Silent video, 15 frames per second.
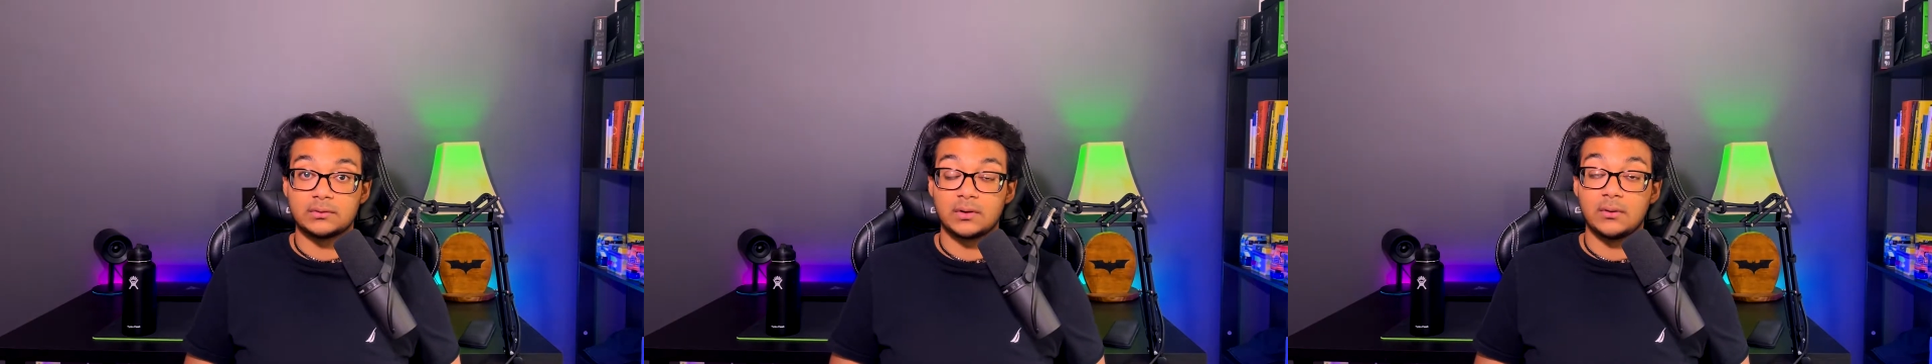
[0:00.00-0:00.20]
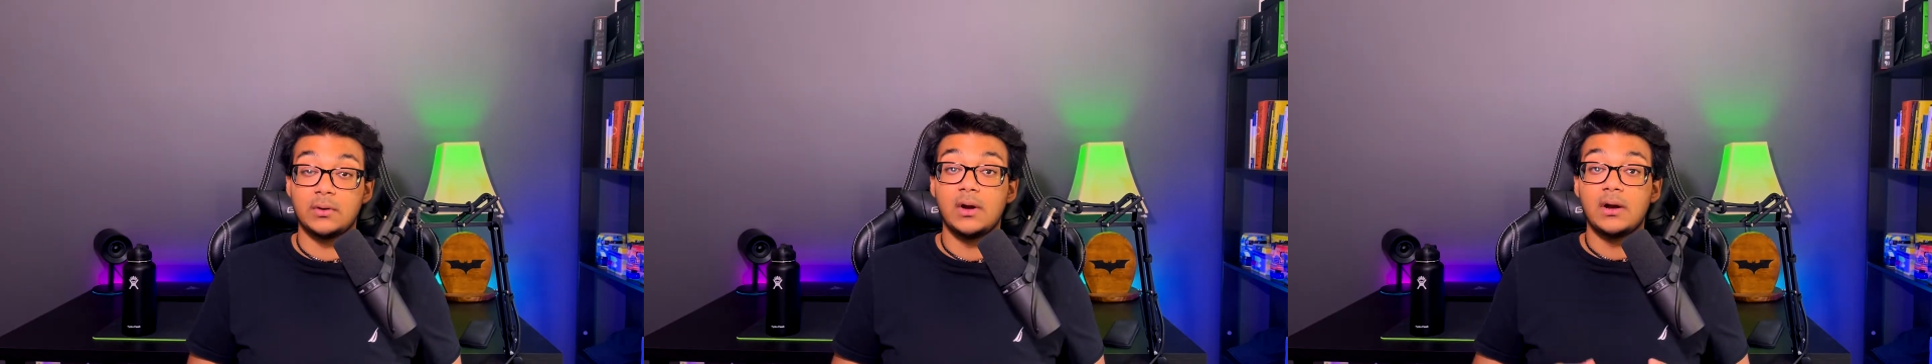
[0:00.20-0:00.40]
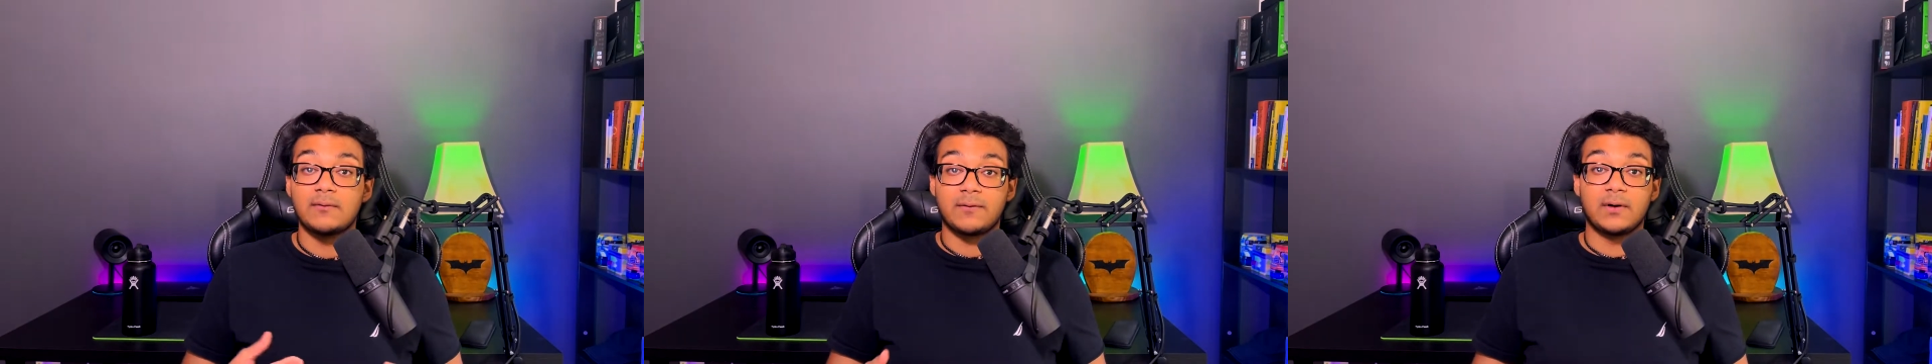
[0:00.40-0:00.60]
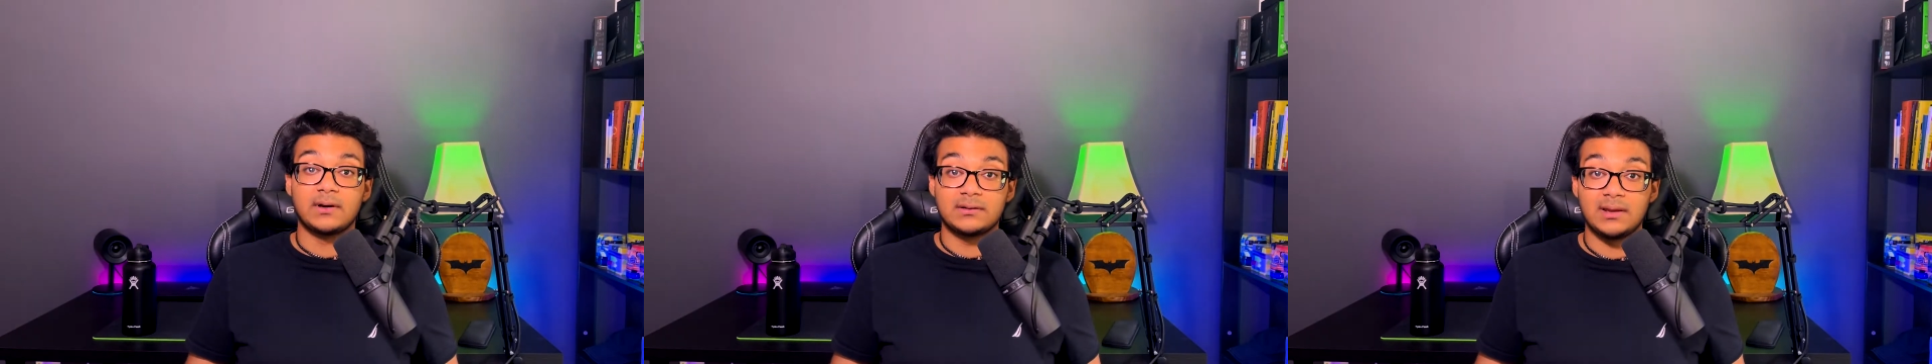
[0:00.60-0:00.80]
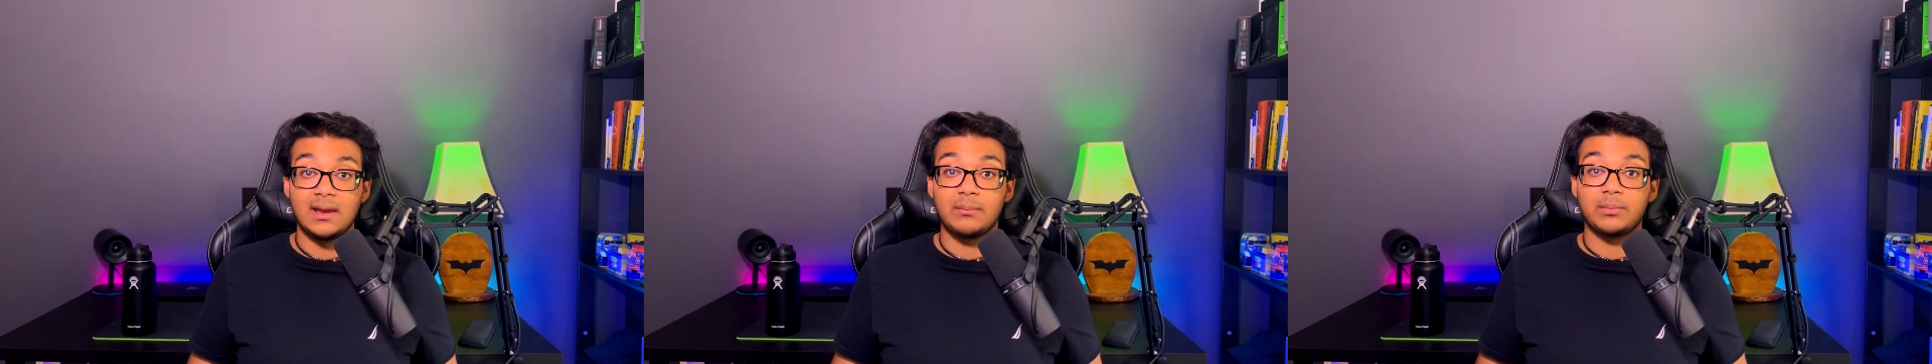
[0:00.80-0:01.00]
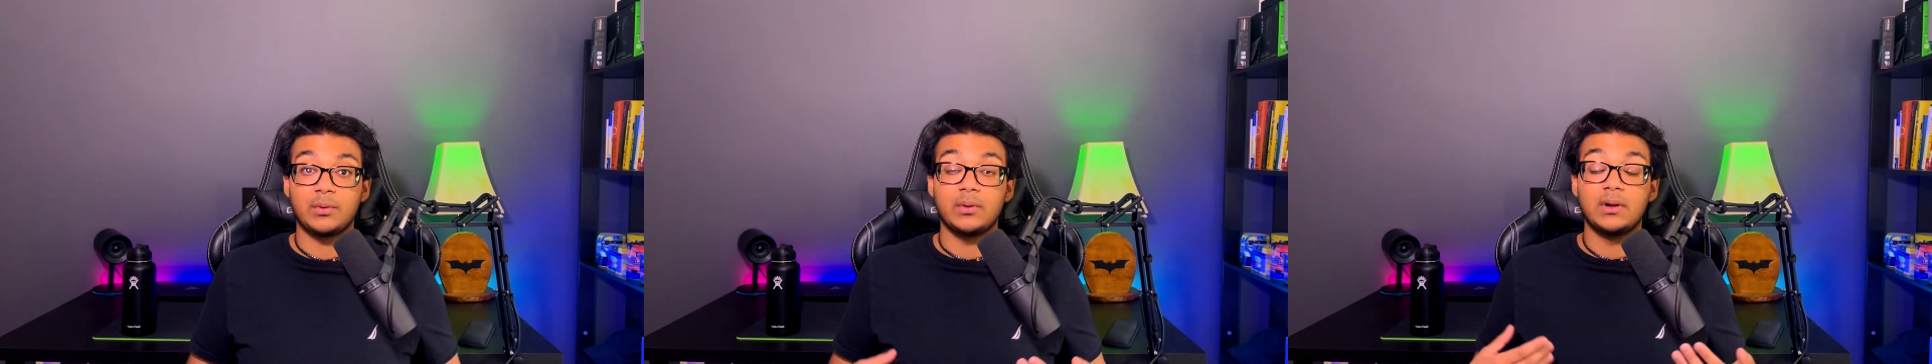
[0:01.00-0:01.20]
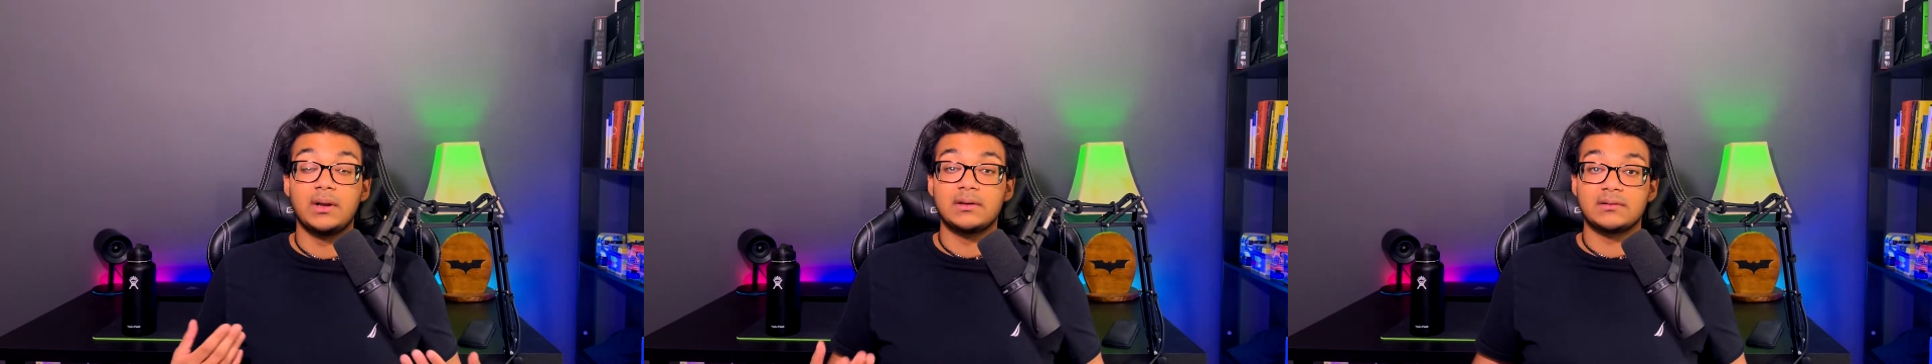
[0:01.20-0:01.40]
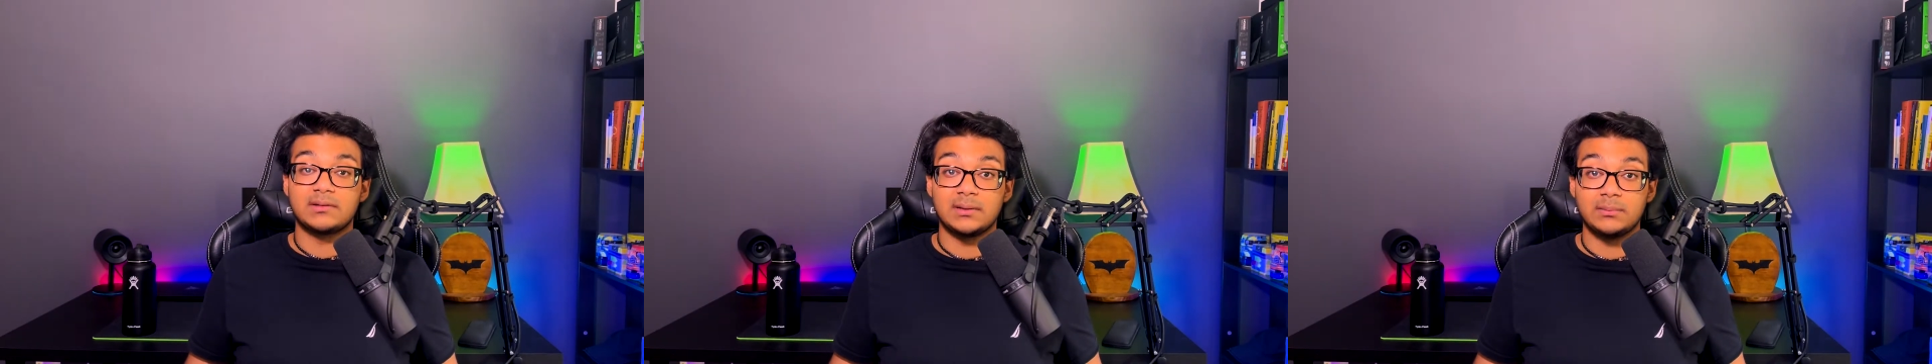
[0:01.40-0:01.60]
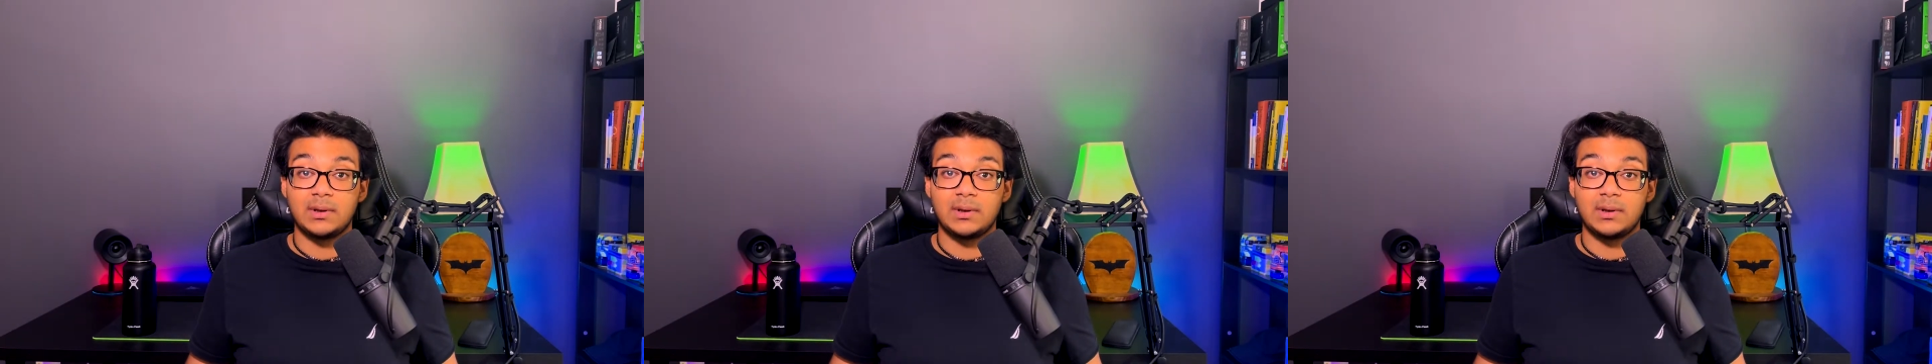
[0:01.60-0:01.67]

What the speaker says: So, for example, sleep